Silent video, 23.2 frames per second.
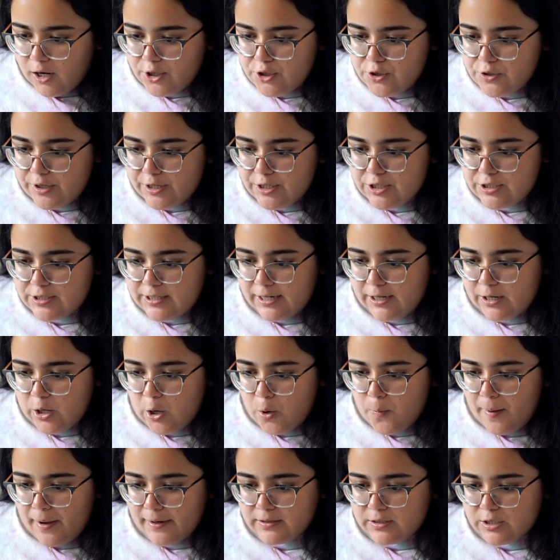you can just kind of
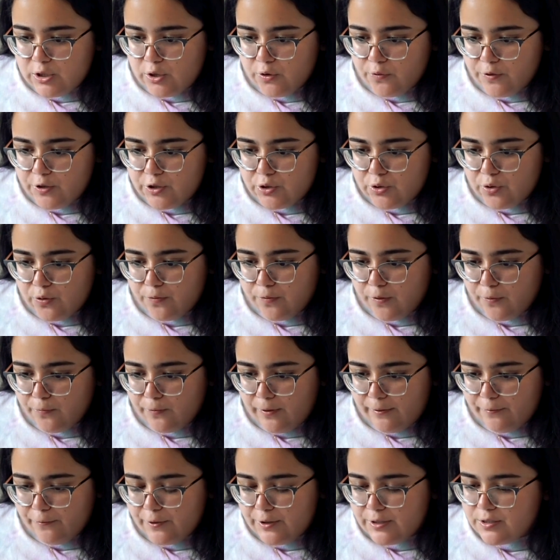go back to the original for
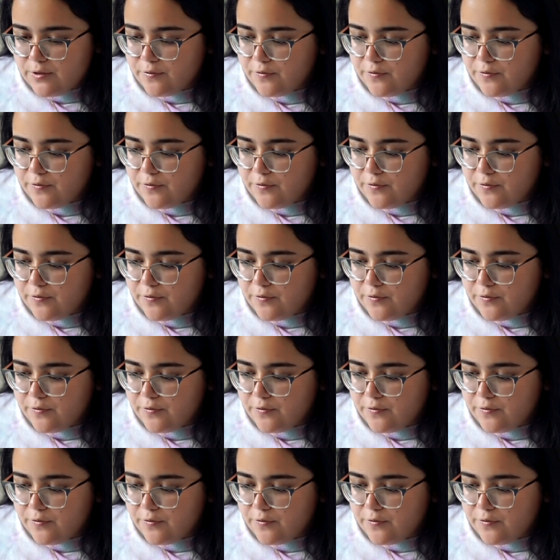reference